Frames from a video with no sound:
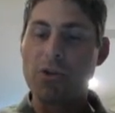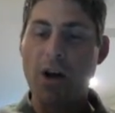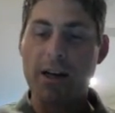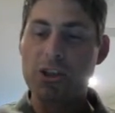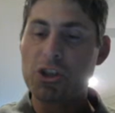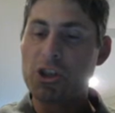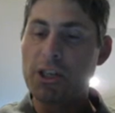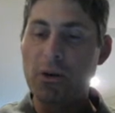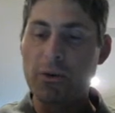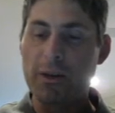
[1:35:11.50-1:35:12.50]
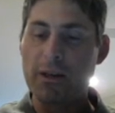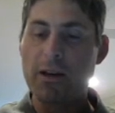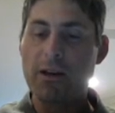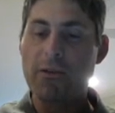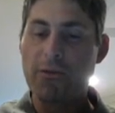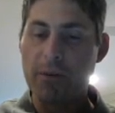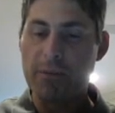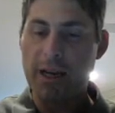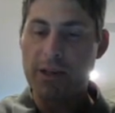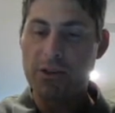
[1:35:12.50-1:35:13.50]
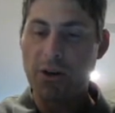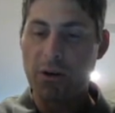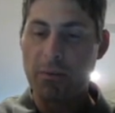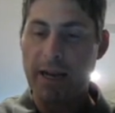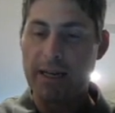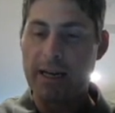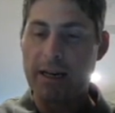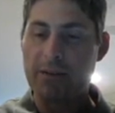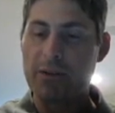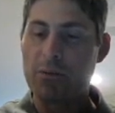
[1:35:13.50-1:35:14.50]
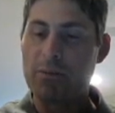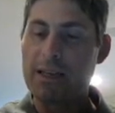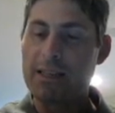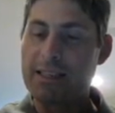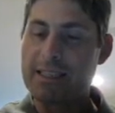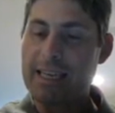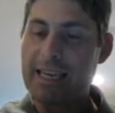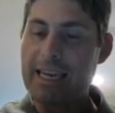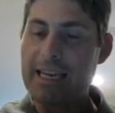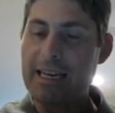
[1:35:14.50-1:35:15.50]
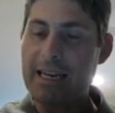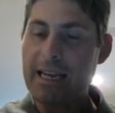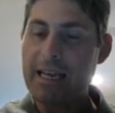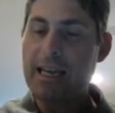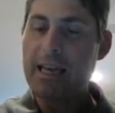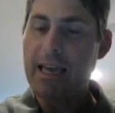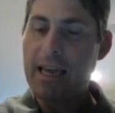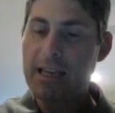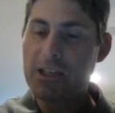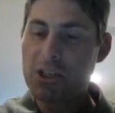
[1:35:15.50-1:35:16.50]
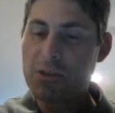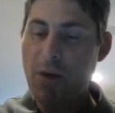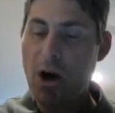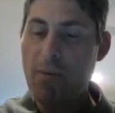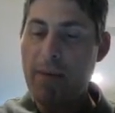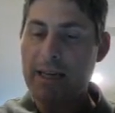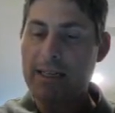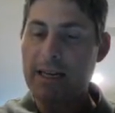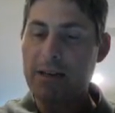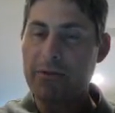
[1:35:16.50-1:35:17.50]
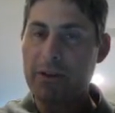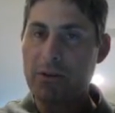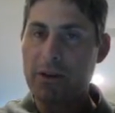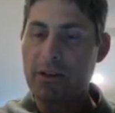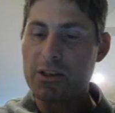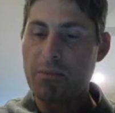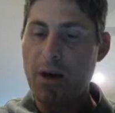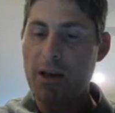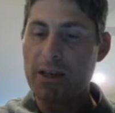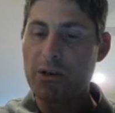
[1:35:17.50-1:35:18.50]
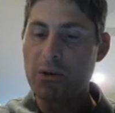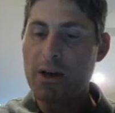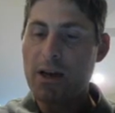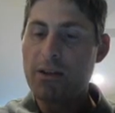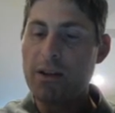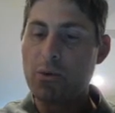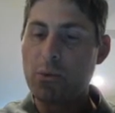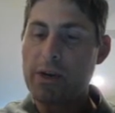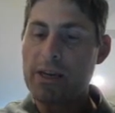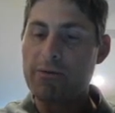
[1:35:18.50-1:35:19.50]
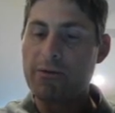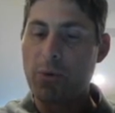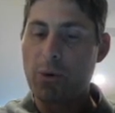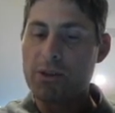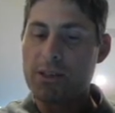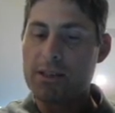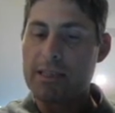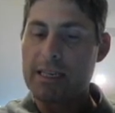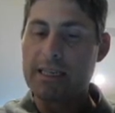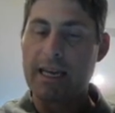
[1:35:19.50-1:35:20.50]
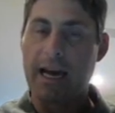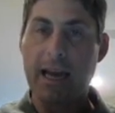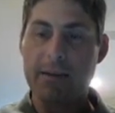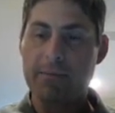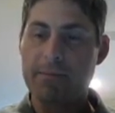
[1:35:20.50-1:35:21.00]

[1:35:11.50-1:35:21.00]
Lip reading: not as shielded from the external magnetic field because it's in a small magnetic field in this molecule that reinforces this guy.